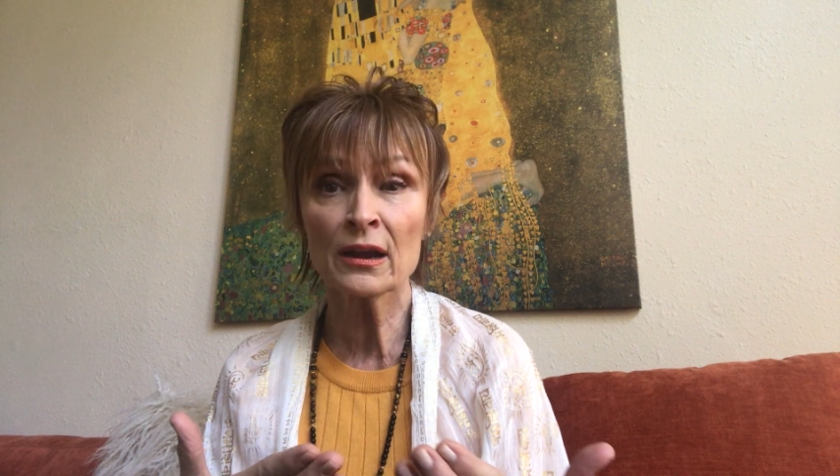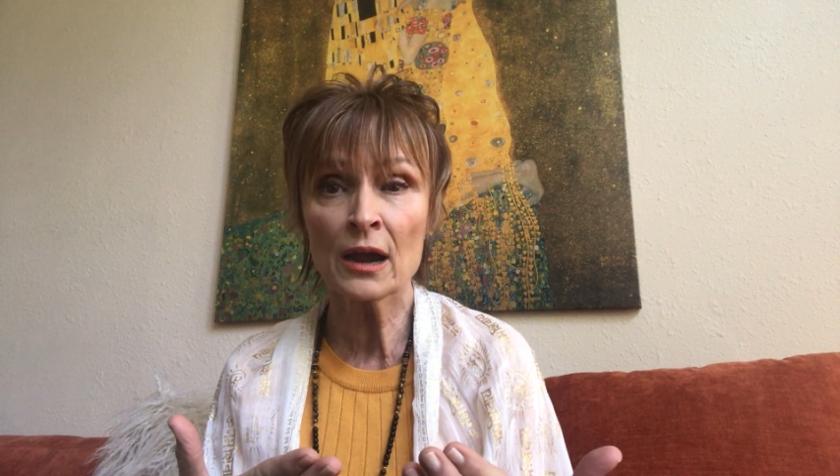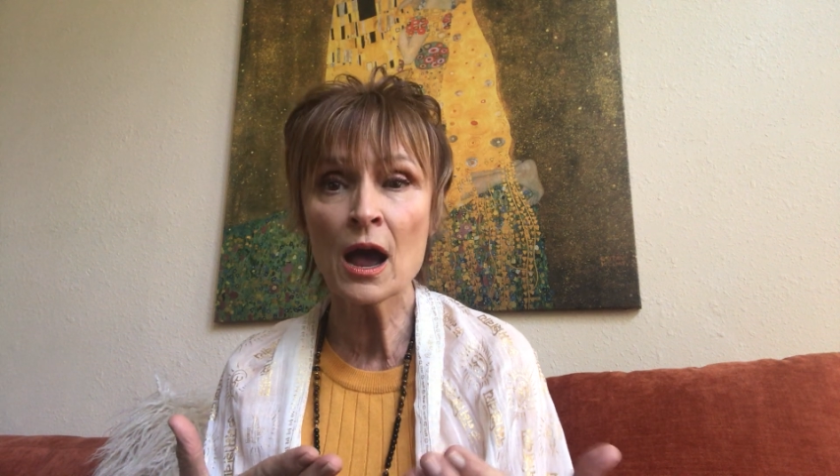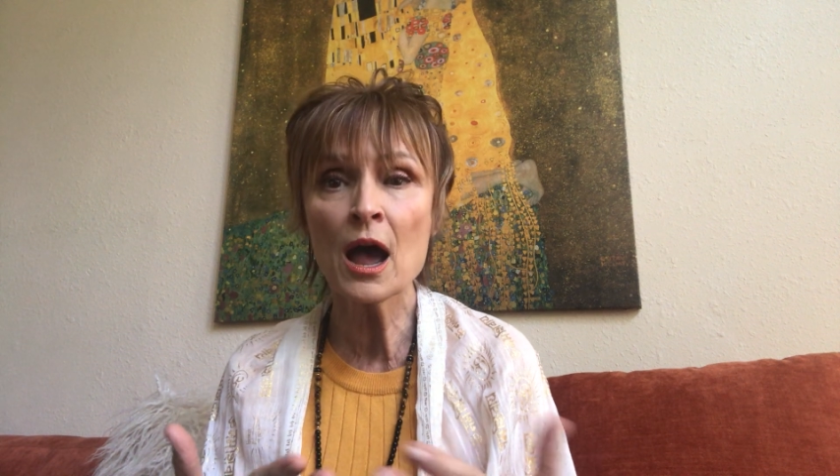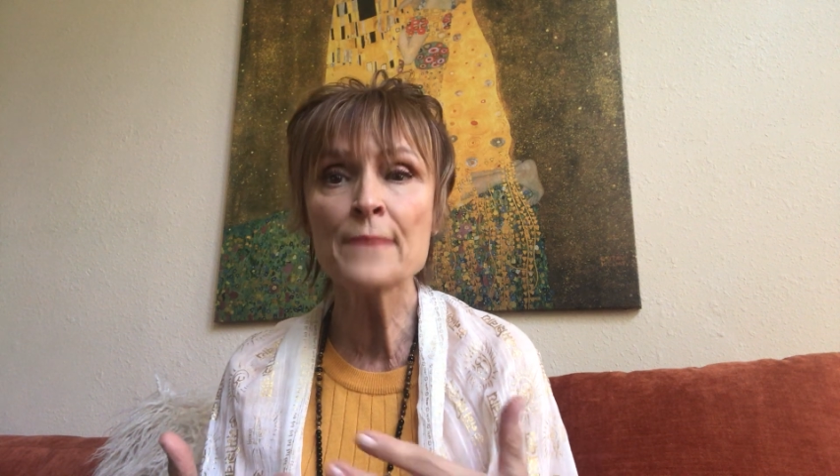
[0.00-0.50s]

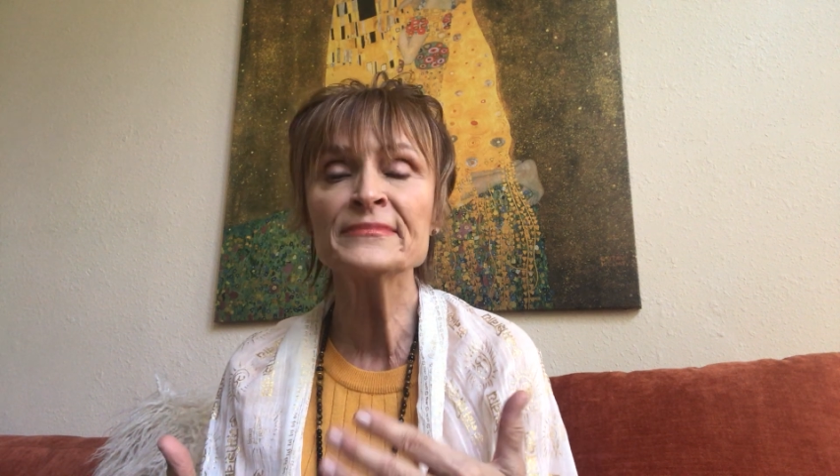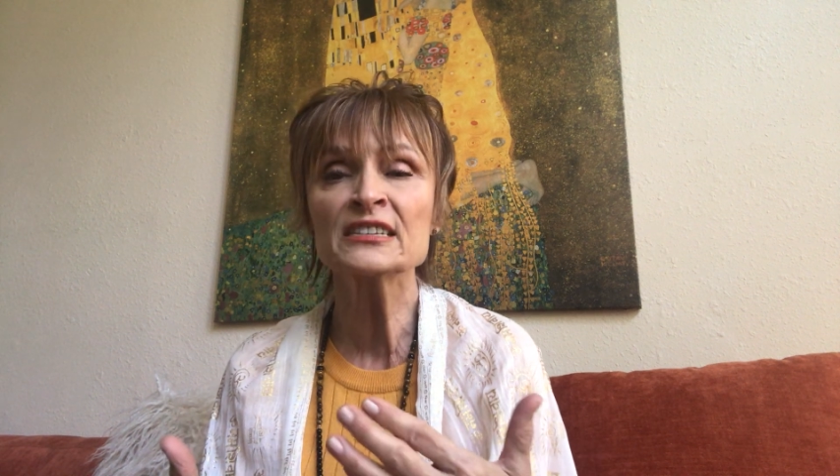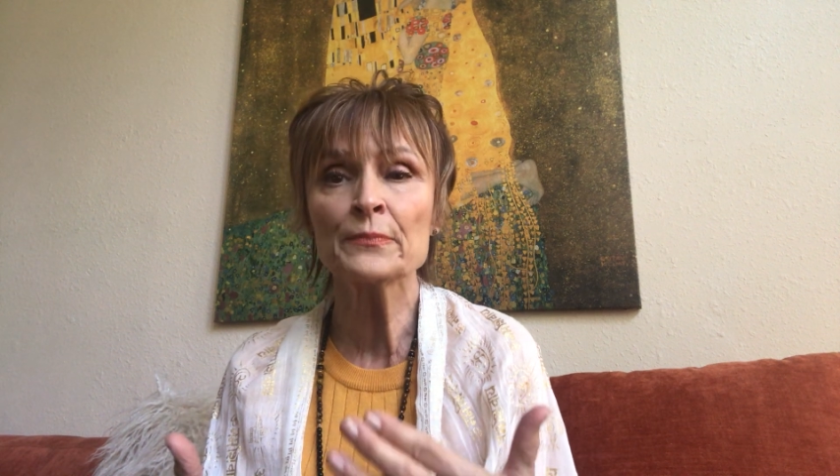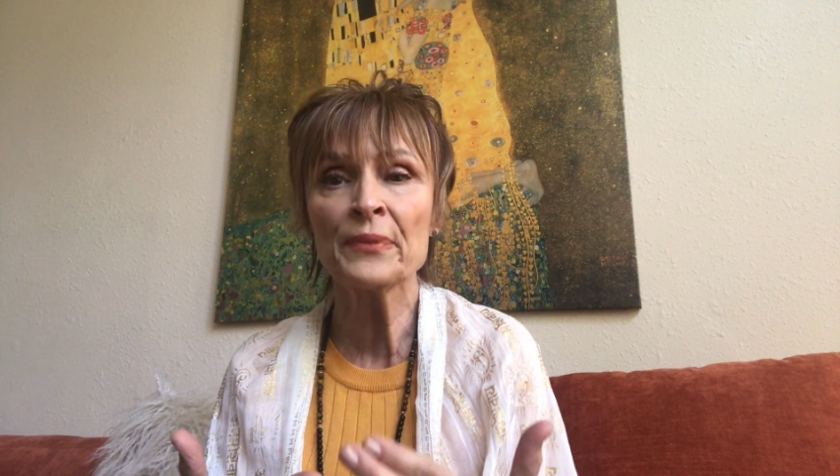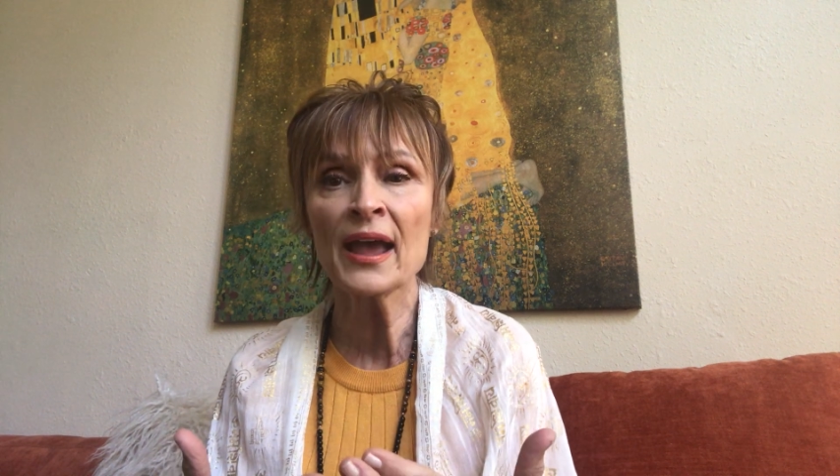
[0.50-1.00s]

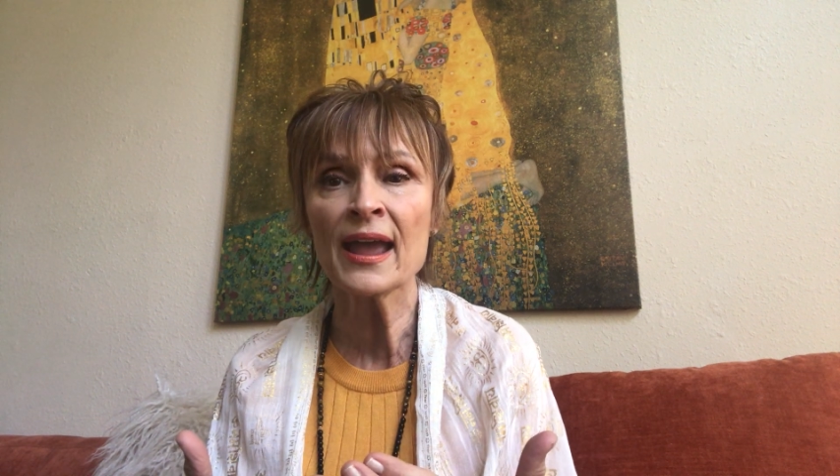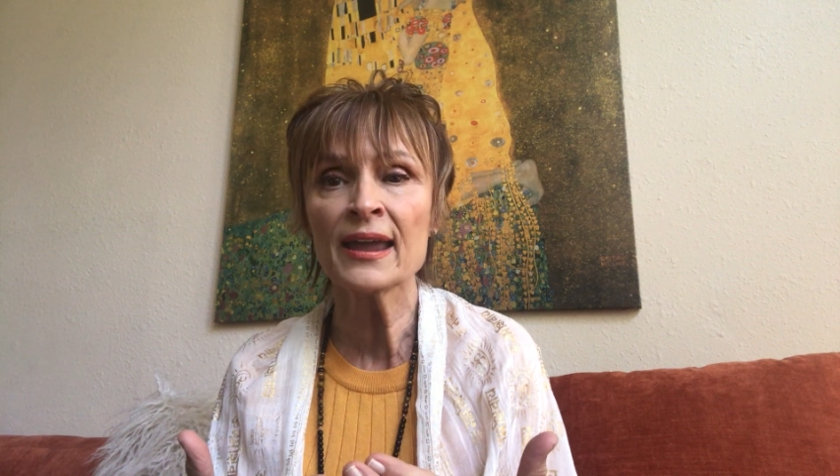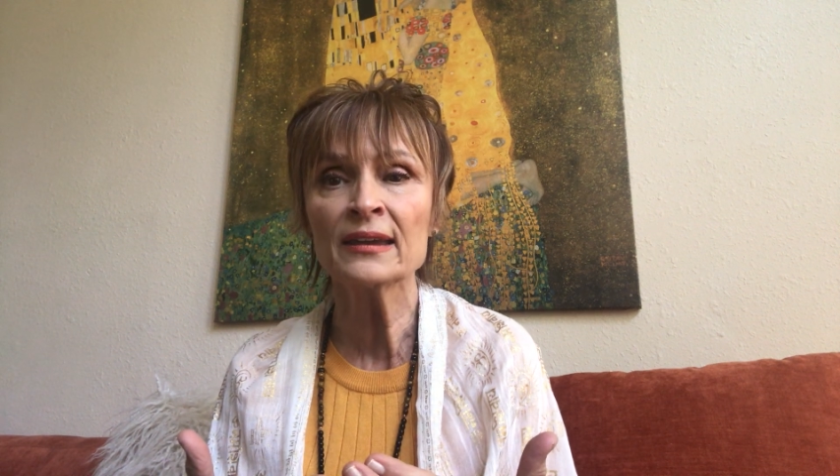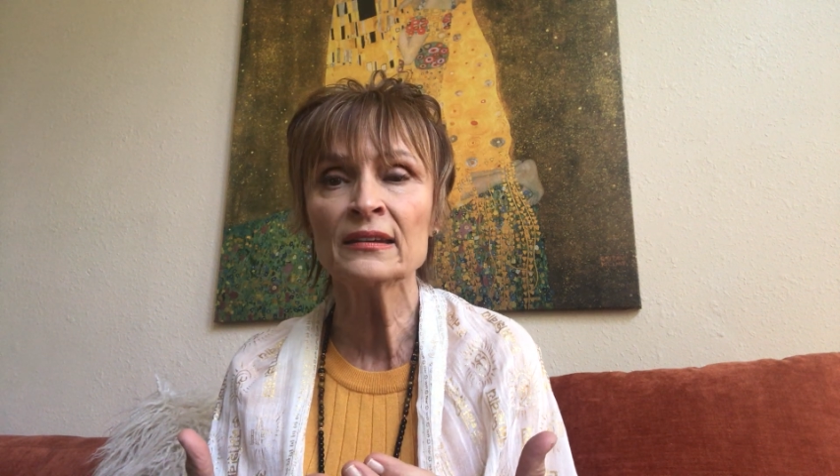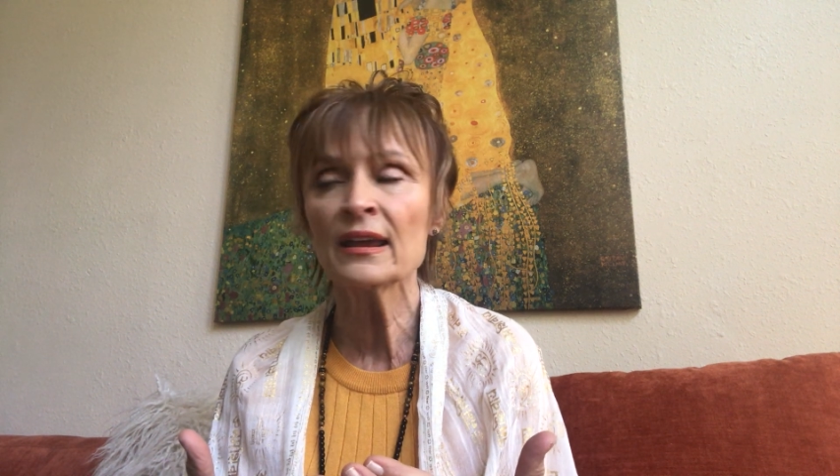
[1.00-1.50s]
comes
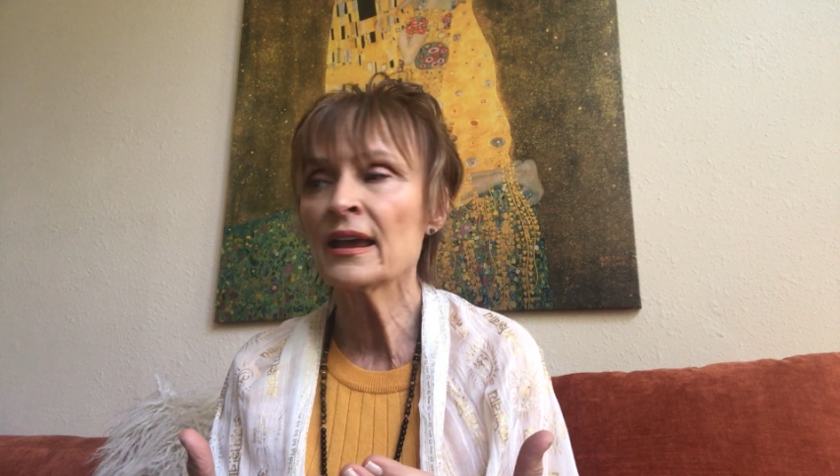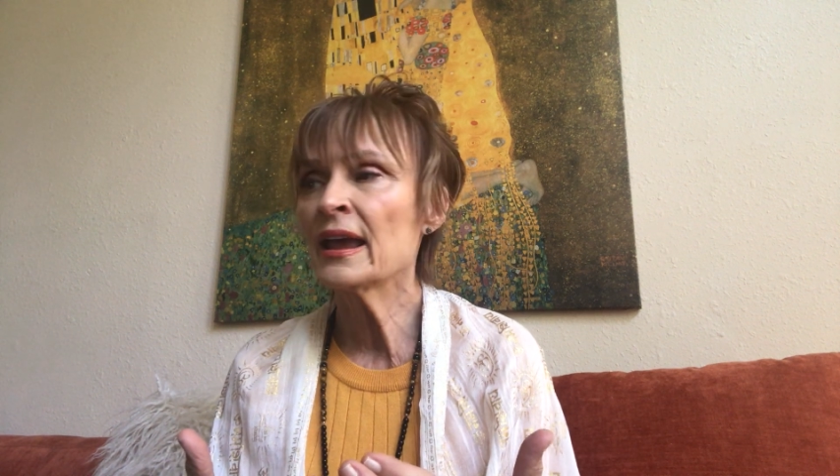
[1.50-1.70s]
pain